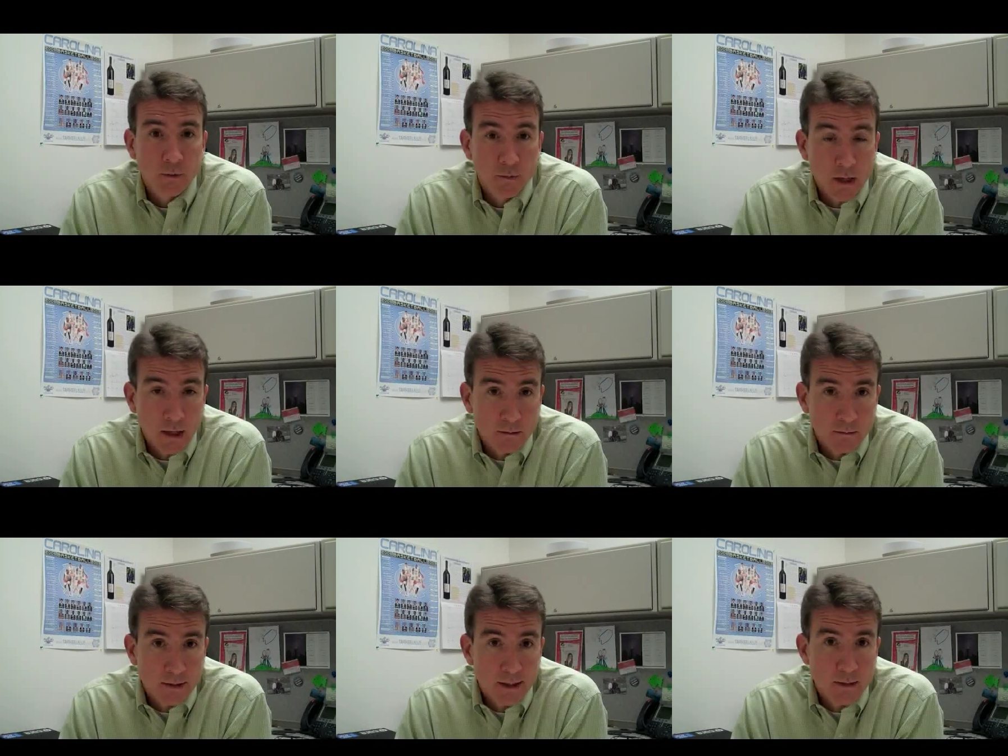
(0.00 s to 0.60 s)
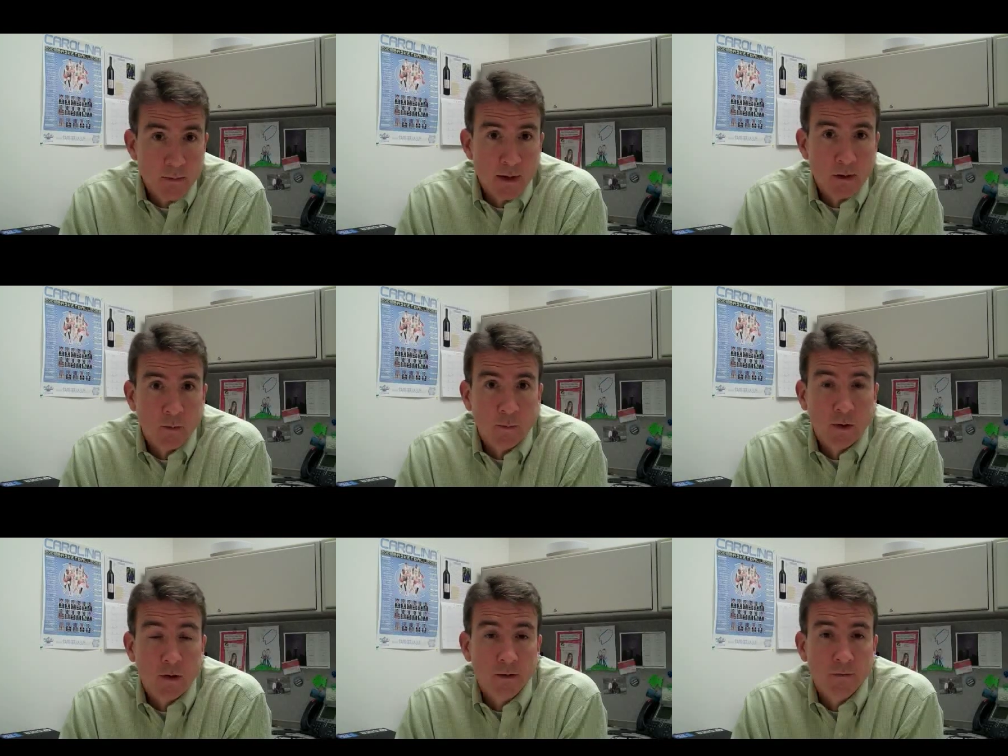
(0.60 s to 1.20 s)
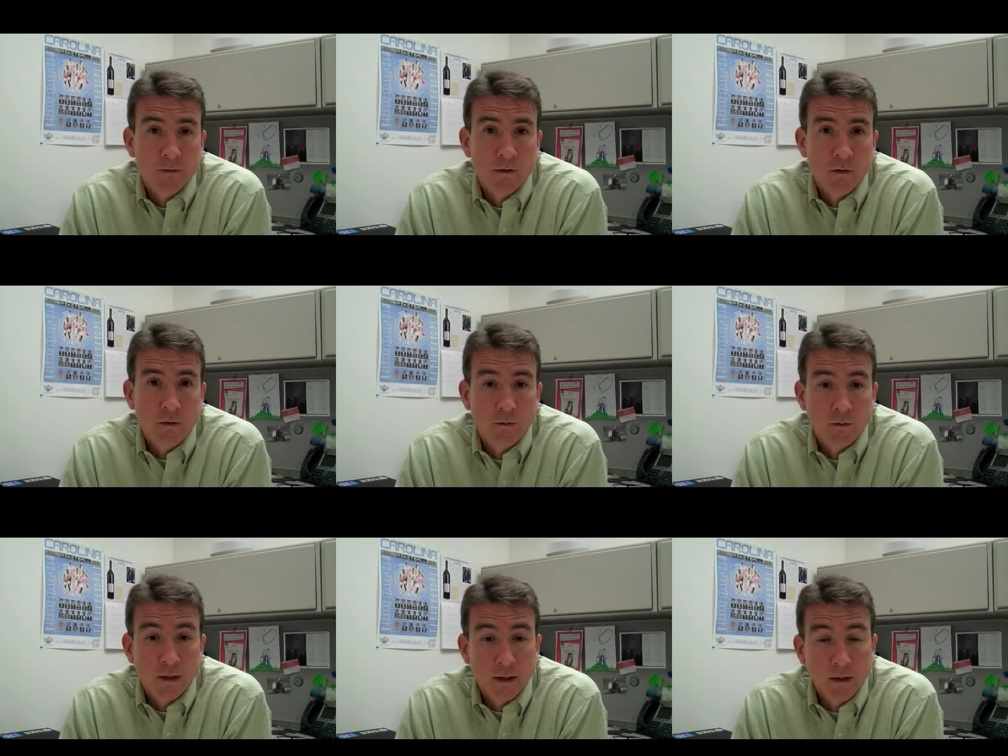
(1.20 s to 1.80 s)
not only email but
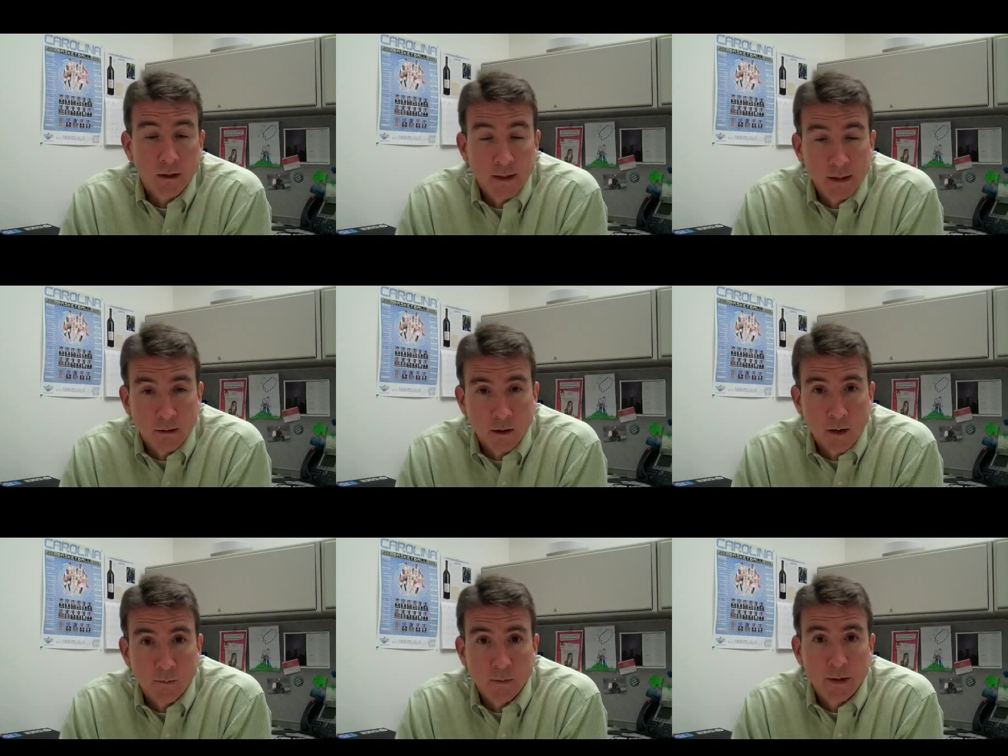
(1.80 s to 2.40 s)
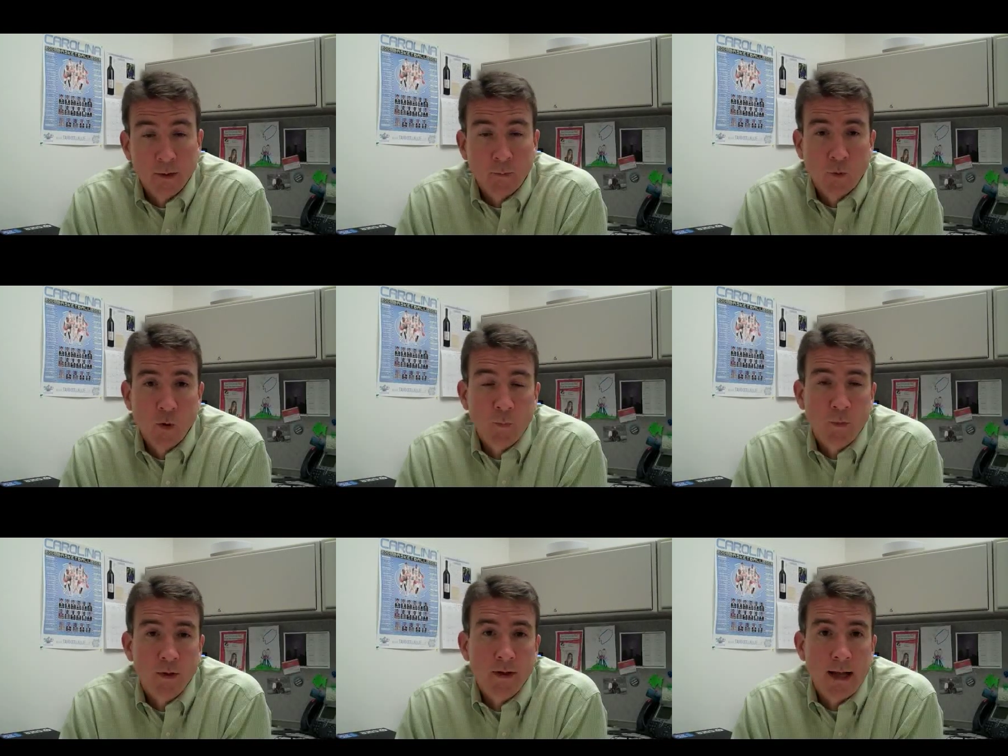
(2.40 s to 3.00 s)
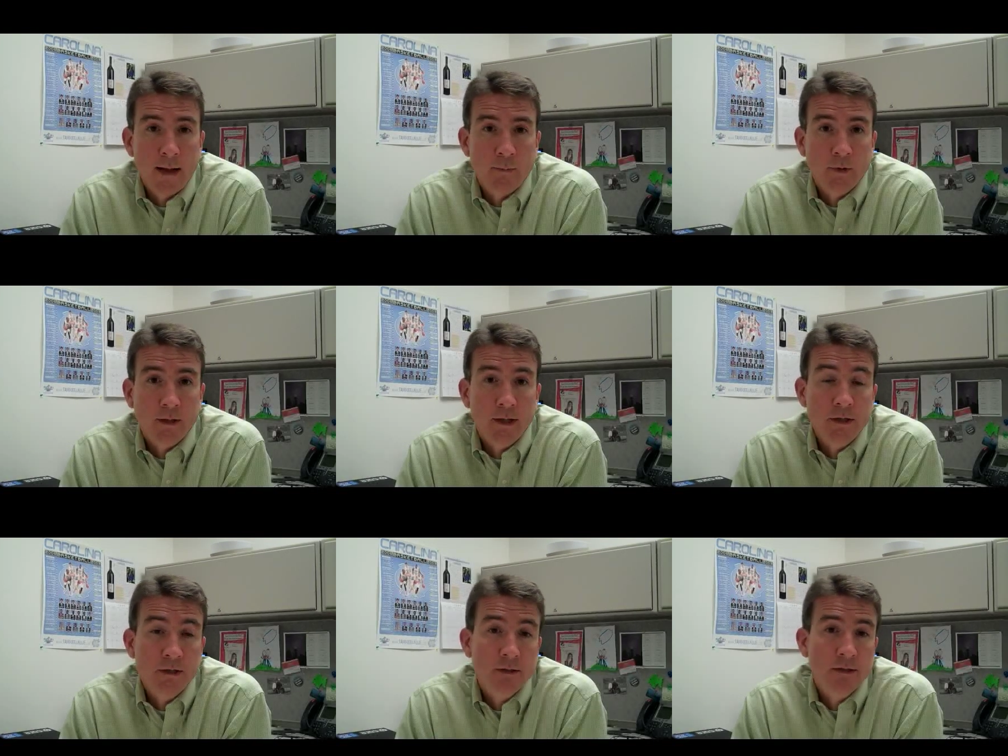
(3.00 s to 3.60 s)
also inappropriate
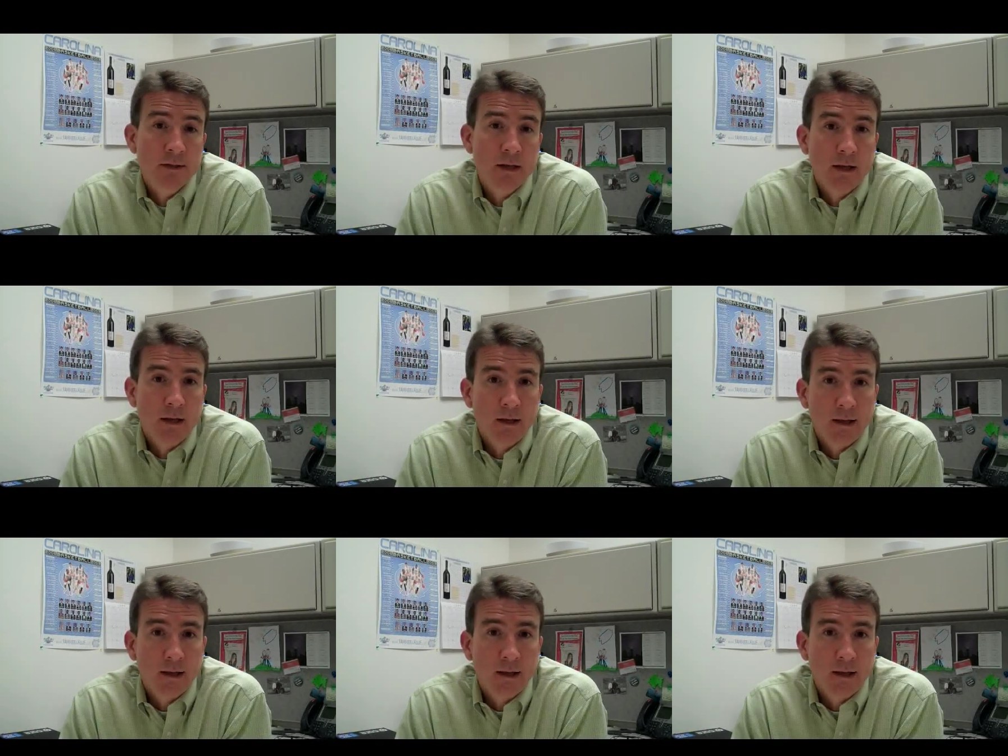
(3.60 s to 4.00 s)
applications